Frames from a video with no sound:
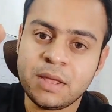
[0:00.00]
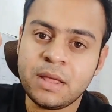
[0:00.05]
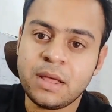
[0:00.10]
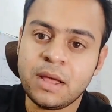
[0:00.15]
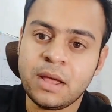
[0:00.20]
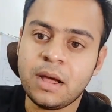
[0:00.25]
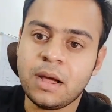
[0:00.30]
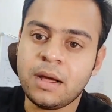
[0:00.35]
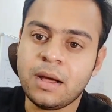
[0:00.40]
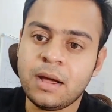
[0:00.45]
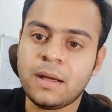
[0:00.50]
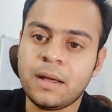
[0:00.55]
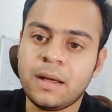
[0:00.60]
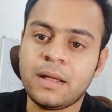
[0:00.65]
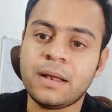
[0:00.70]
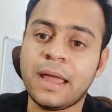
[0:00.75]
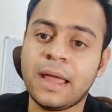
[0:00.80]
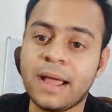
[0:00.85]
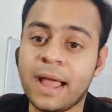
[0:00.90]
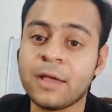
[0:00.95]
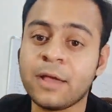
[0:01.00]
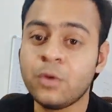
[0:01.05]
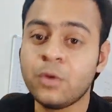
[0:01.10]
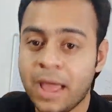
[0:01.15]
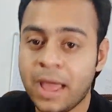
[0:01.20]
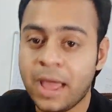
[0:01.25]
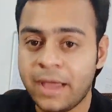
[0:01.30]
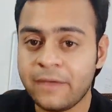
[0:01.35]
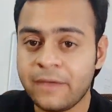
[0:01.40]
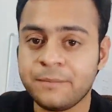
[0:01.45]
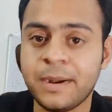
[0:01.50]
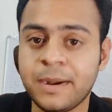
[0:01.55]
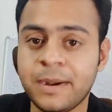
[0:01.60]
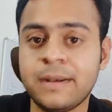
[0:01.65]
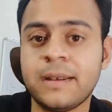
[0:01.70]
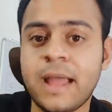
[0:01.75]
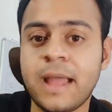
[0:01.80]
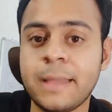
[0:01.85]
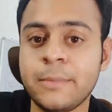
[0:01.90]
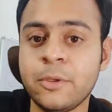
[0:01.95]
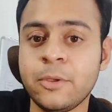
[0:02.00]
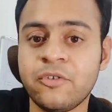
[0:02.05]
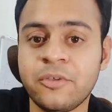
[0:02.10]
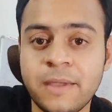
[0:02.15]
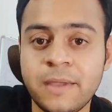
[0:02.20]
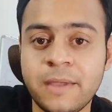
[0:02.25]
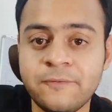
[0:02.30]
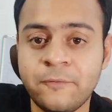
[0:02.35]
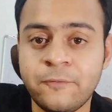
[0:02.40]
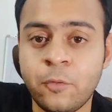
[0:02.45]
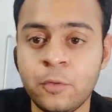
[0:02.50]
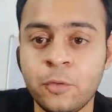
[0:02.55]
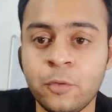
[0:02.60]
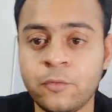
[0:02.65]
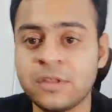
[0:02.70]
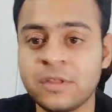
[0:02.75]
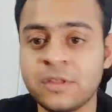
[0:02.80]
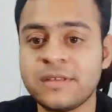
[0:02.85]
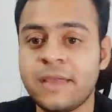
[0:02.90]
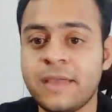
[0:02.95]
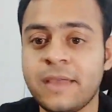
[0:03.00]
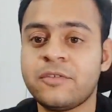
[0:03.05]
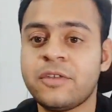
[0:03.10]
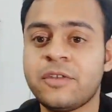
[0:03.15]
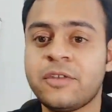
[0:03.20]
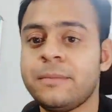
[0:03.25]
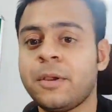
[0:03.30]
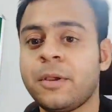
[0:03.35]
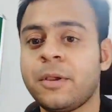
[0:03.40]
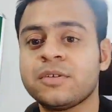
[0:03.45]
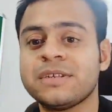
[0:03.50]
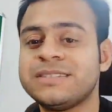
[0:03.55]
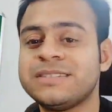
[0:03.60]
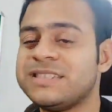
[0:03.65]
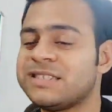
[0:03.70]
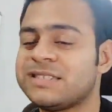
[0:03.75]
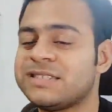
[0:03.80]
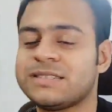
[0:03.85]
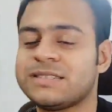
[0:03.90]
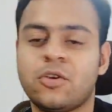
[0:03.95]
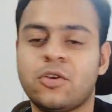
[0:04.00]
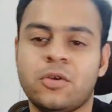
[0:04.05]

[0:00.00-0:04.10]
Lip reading: like I could have, but I'm using my phone for this live stream because it's just